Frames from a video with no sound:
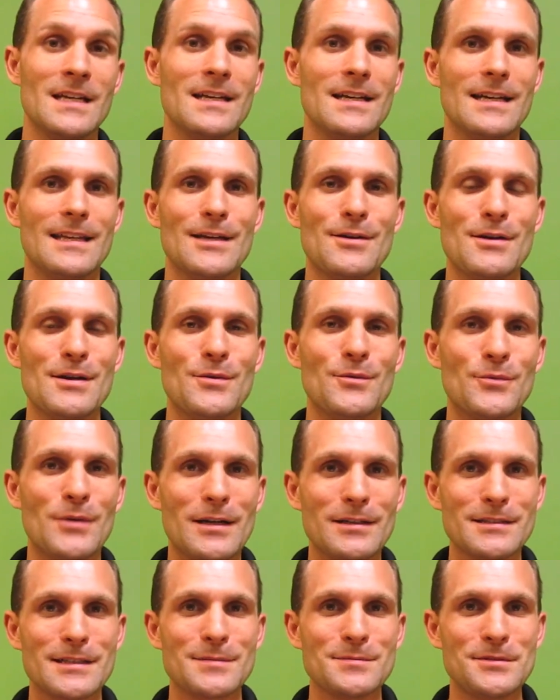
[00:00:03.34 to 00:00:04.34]
Hello and
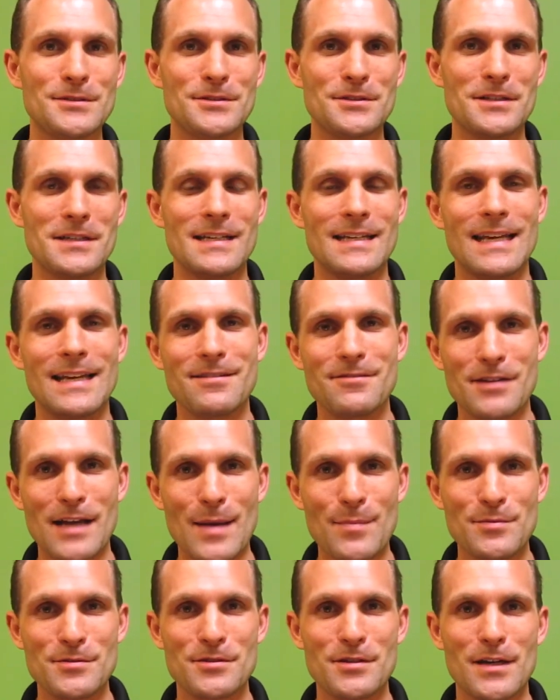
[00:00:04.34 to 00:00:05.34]
welcome to another
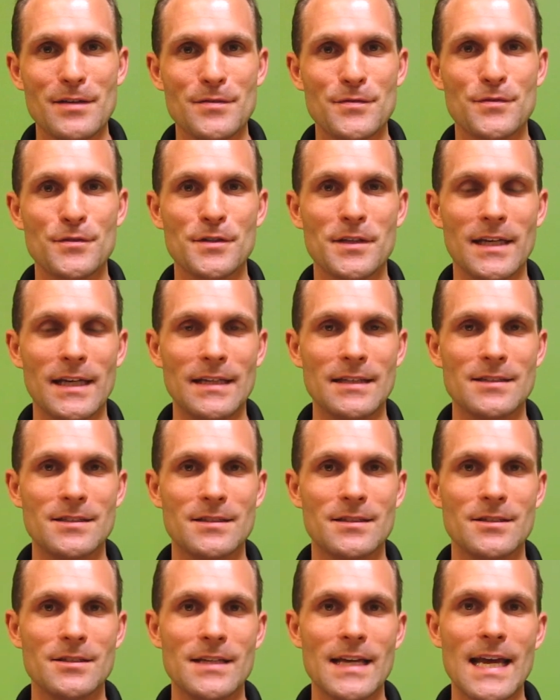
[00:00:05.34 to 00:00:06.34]
episode of the Foot
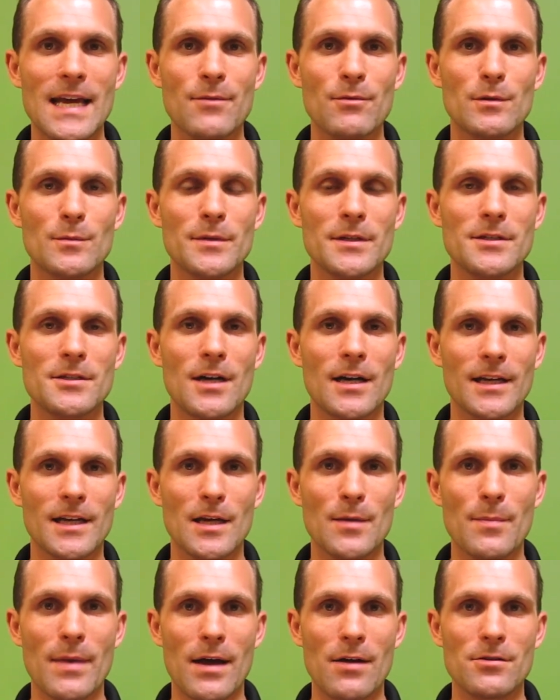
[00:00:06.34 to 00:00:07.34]
Geekz. Today we'll be
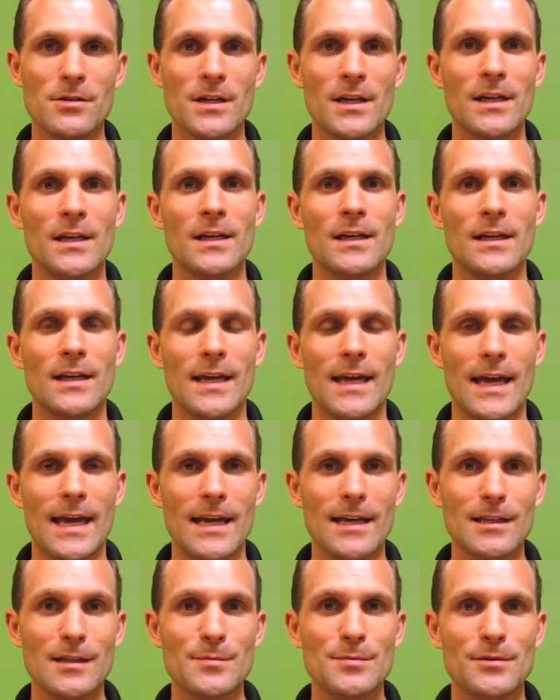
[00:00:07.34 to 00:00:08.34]
talking about
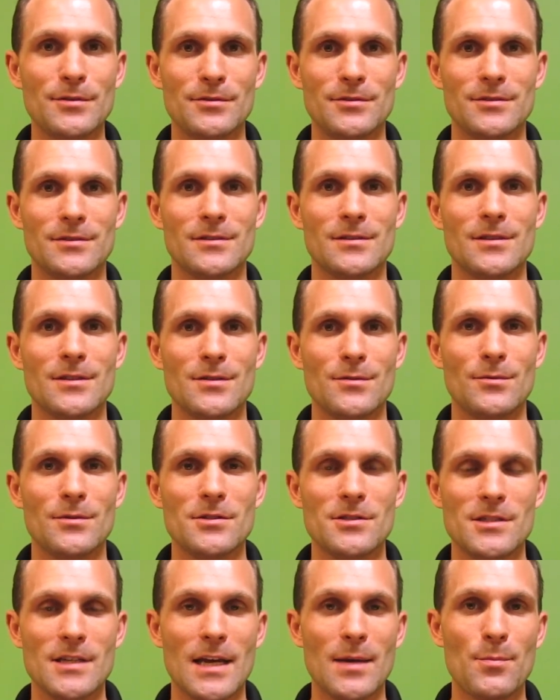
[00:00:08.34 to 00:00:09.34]
Aigle boots,
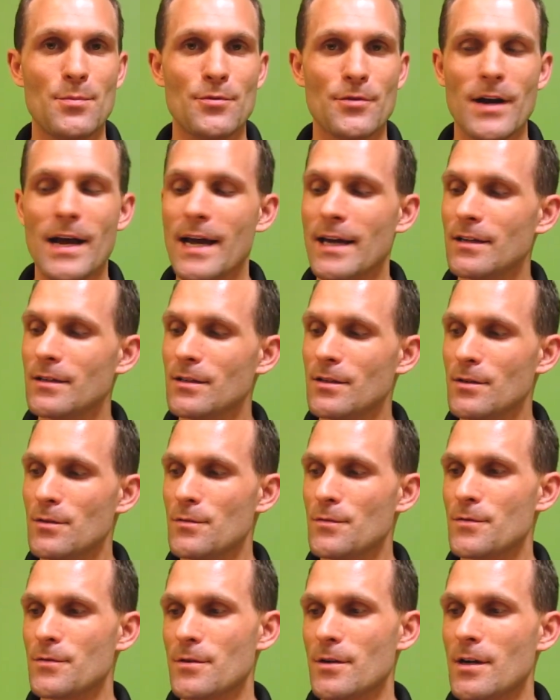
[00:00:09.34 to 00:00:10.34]
which is a brand
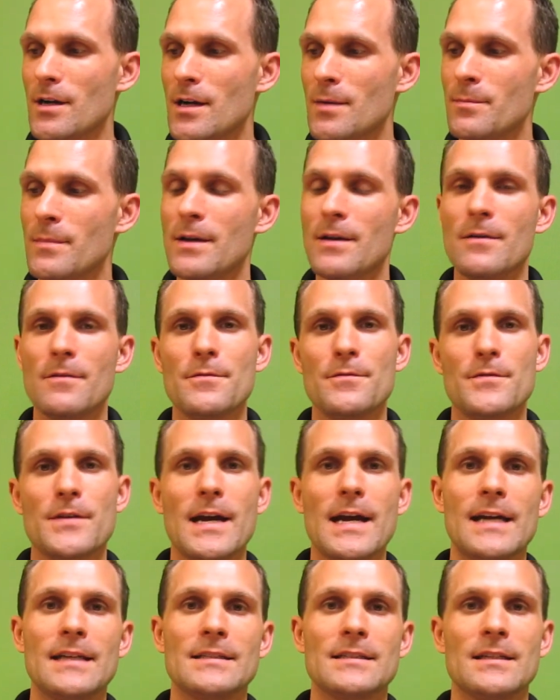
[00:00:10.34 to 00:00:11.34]
from
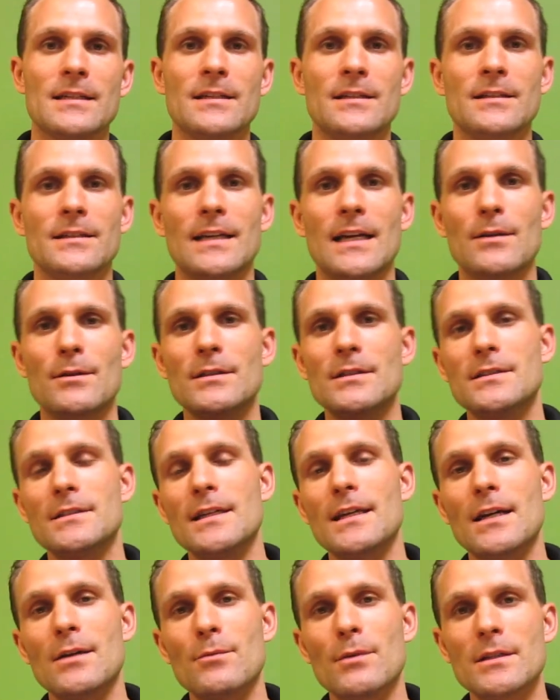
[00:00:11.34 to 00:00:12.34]
France. Now, what's
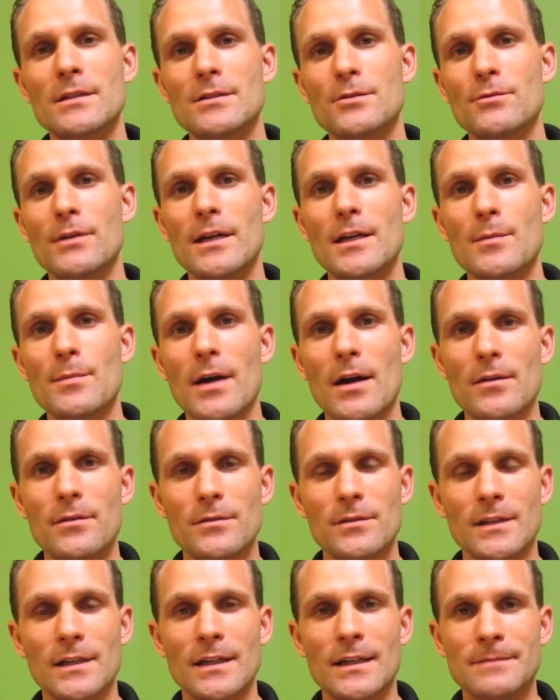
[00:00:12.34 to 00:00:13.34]
uh, what's great
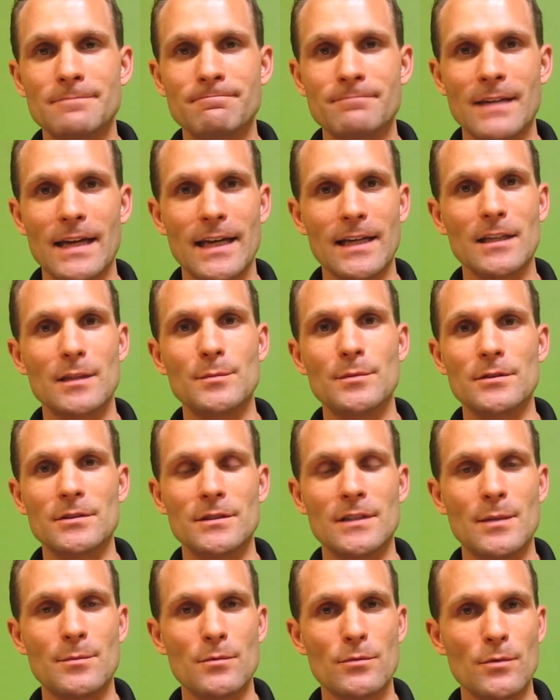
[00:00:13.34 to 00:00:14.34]
about um, Aigle
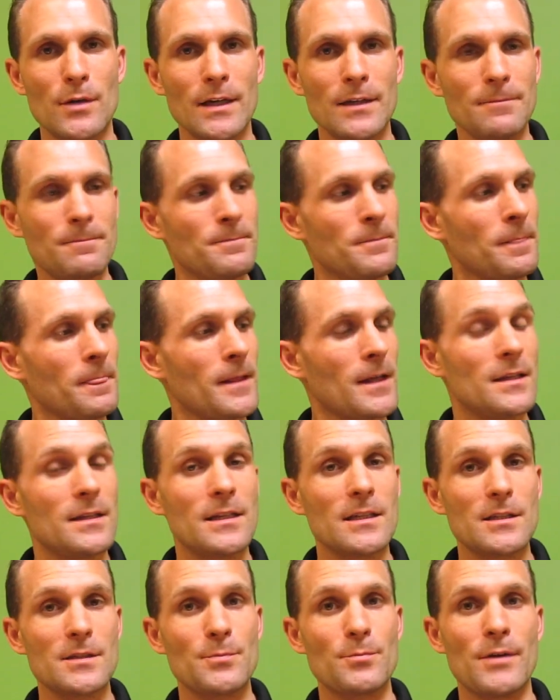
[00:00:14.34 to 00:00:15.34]
boots? Number one,
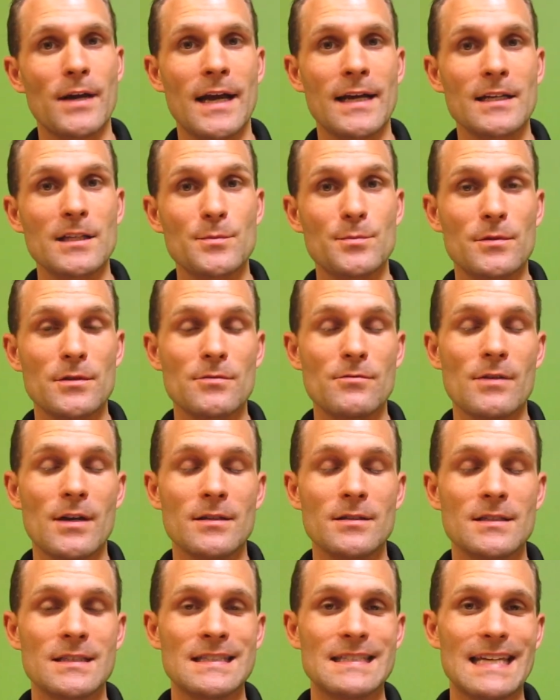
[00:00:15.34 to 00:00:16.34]
this brand has been
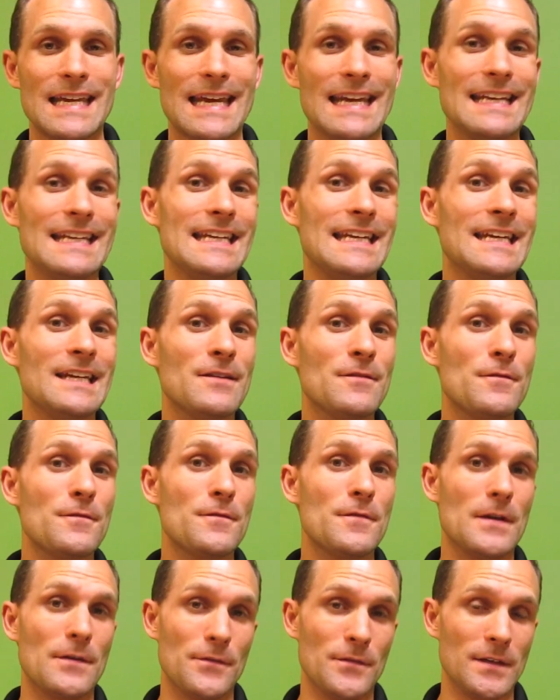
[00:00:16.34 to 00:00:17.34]
around since
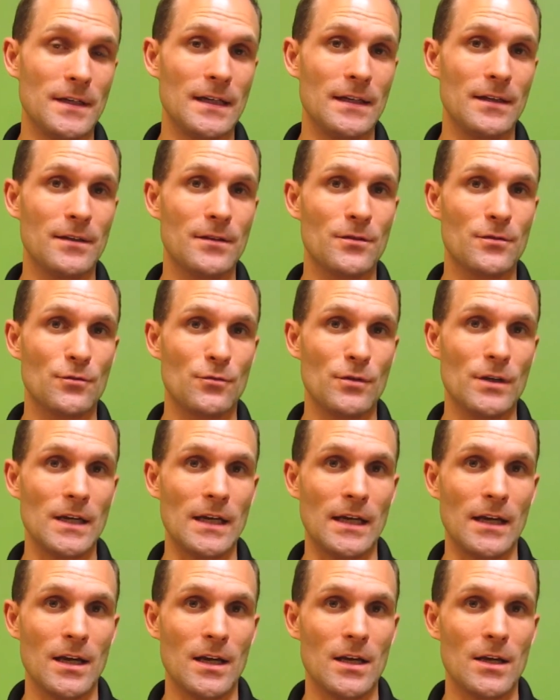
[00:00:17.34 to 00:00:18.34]

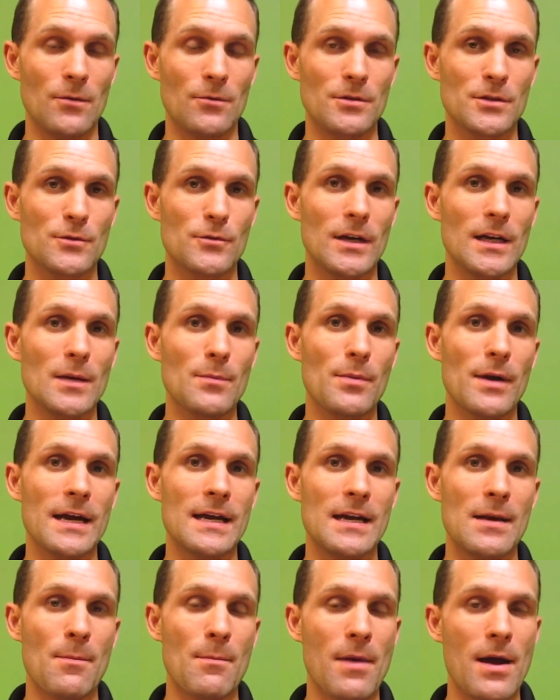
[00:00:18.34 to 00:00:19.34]
1853. It was created by
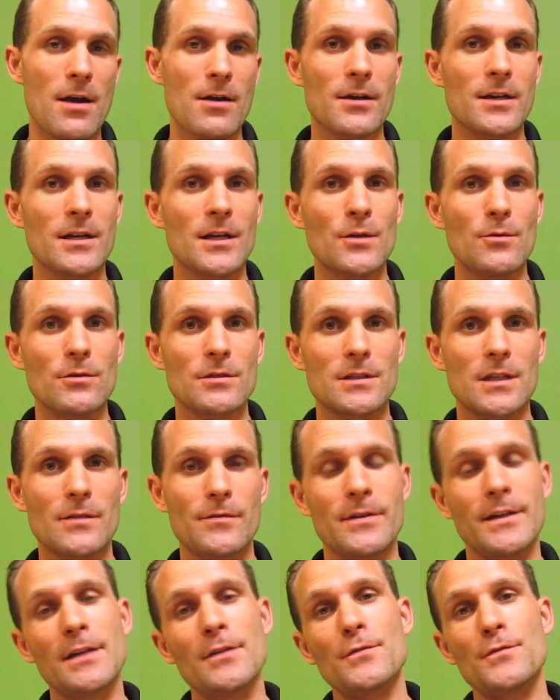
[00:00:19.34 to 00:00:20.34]
an American who was
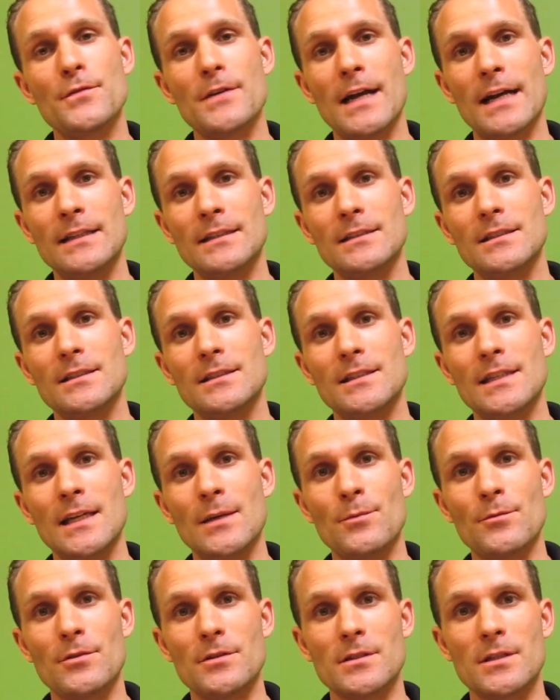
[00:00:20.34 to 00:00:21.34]
living in France. His
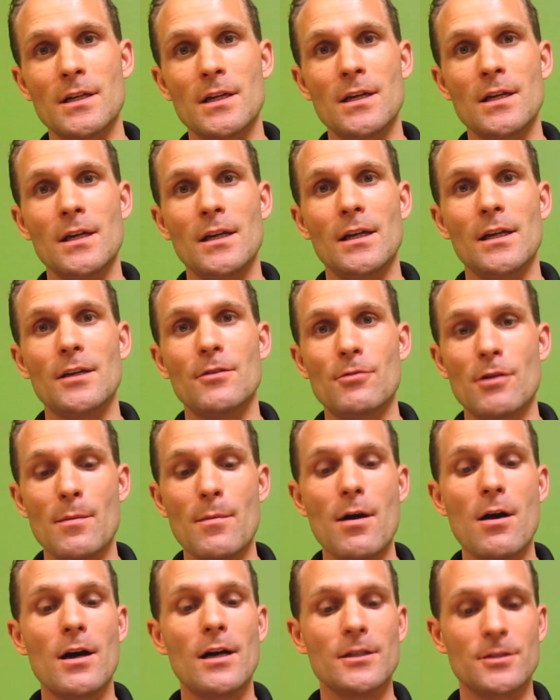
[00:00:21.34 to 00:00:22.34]
name was Hiram
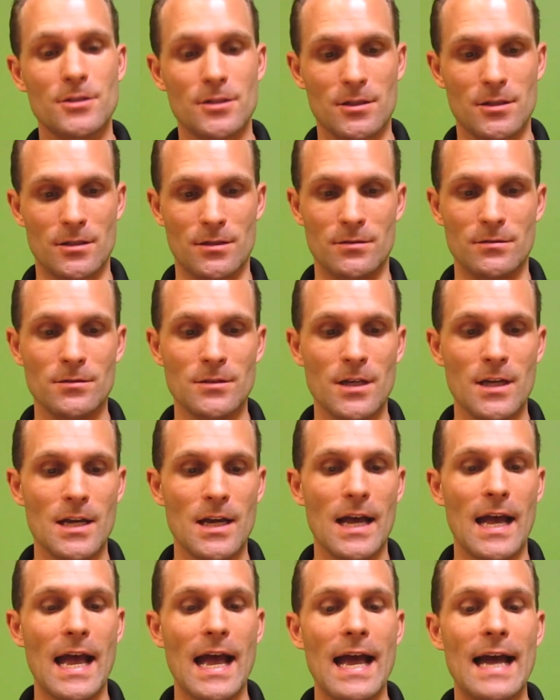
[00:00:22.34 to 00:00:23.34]
Hutchinson,
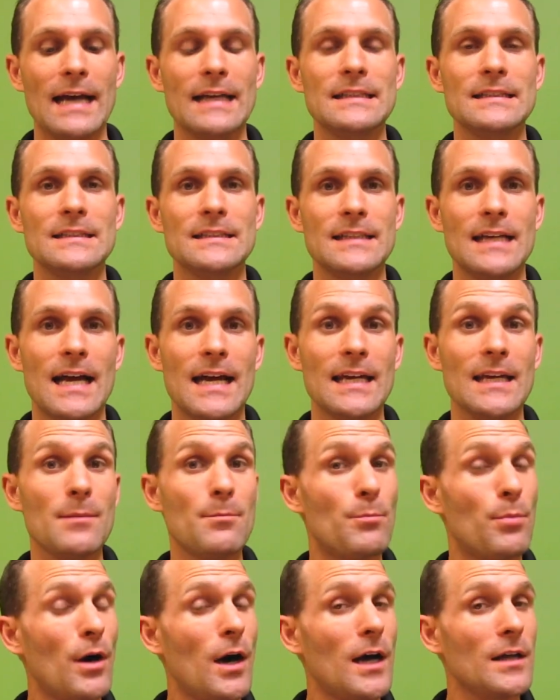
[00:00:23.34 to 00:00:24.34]
and uh, he
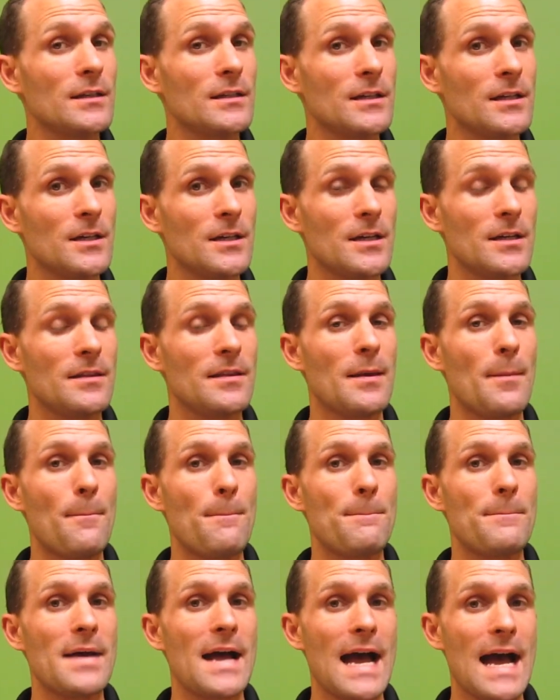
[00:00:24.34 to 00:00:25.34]
bought the
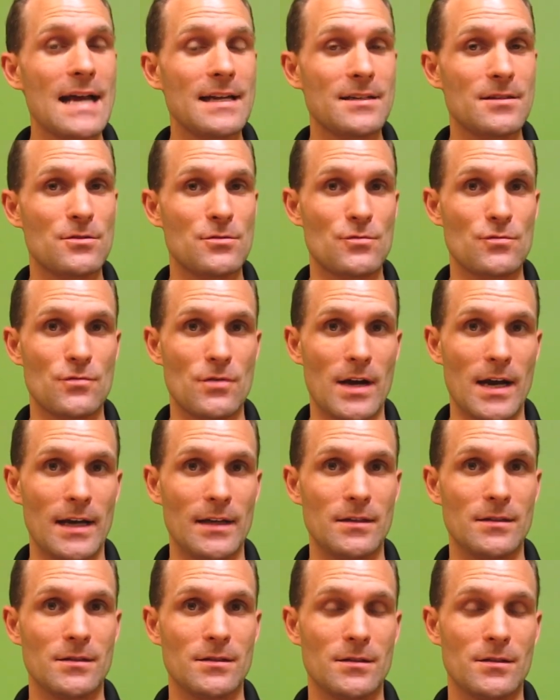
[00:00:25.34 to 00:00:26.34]
patent
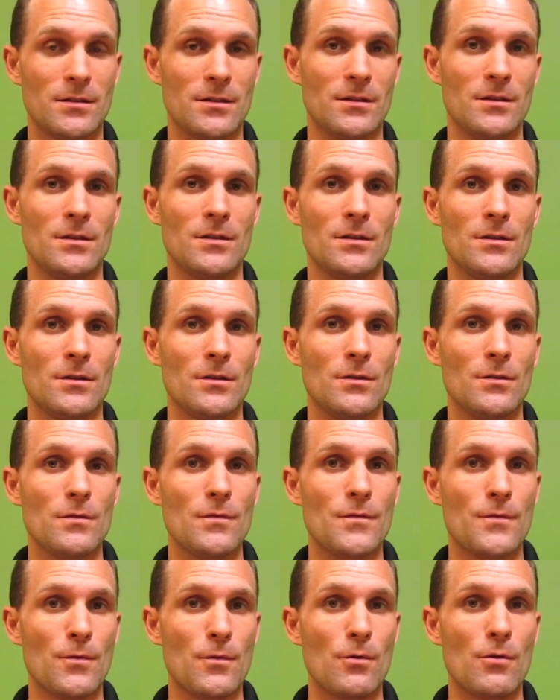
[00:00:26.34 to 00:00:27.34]
rights
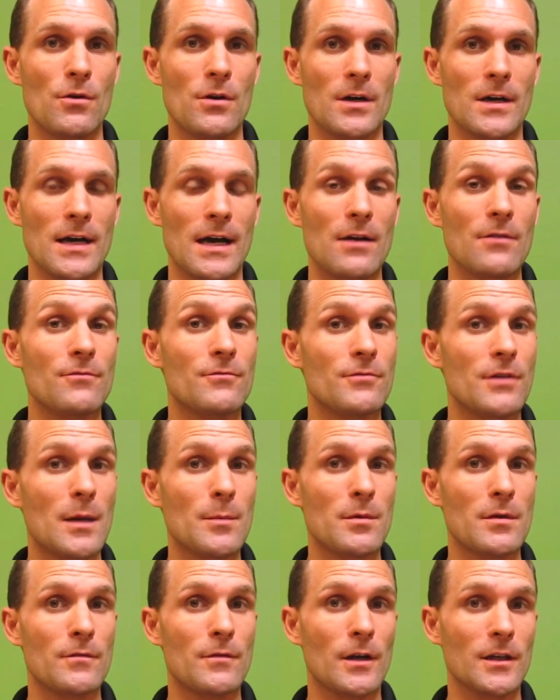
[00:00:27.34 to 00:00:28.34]
for uh,
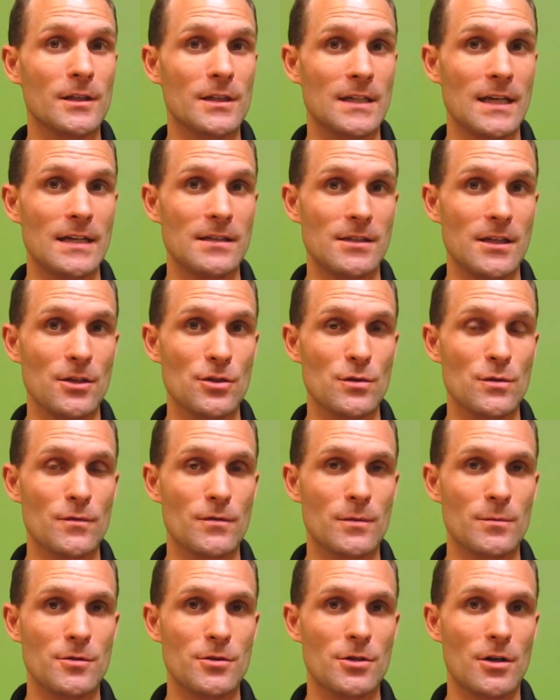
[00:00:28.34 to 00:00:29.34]
rubber vulcanization
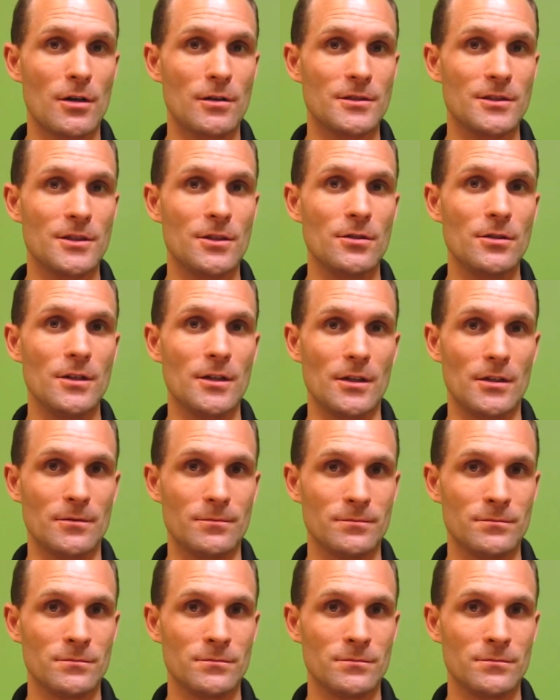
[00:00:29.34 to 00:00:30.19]
from Charles Goodyear.